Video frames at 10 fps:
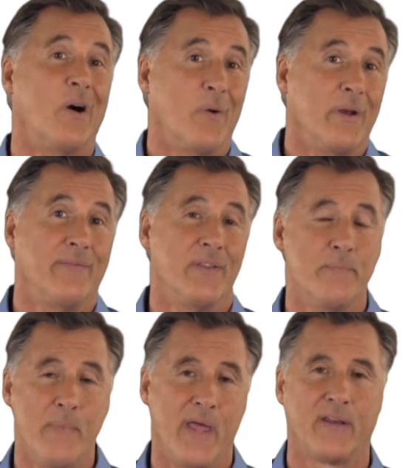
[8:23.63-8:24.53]
or even
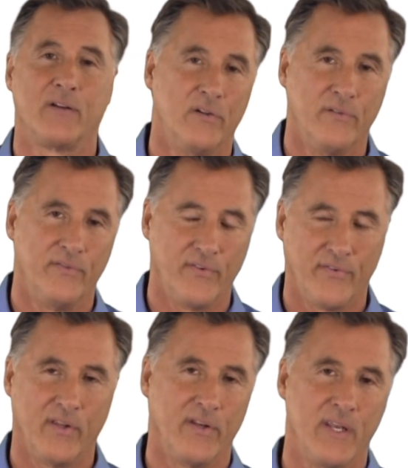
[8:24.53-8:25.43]
the medical
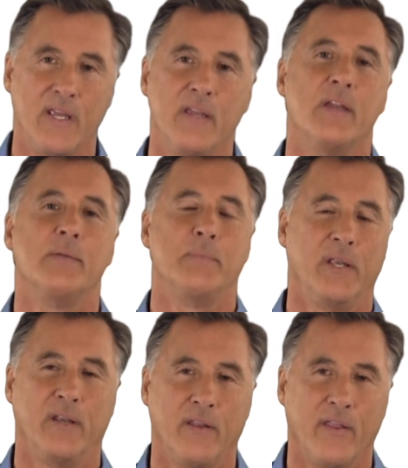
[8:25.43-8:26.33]
facility
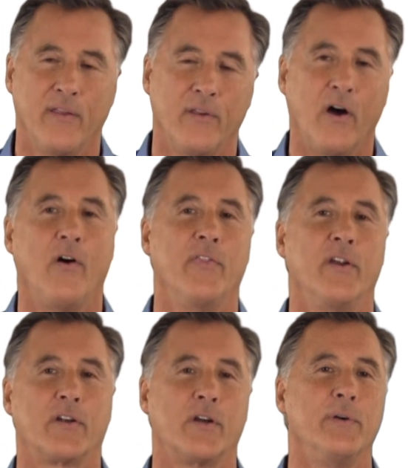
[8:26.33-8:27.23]
and on
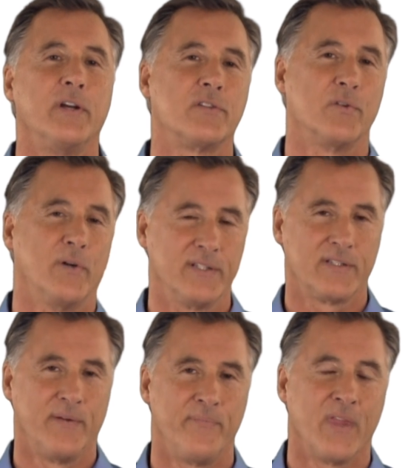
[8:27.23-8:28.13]
their career choice.